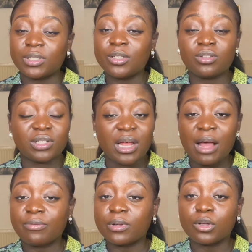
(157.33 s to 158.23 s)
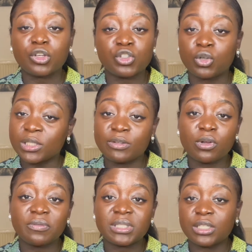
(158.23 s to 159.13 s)
You can have a constructive
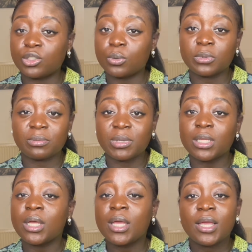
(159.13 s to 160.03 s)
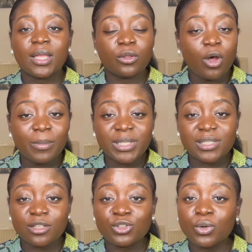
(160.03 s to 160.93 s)
conversation with me in the comment
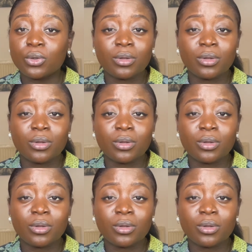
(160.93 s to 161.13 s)
section,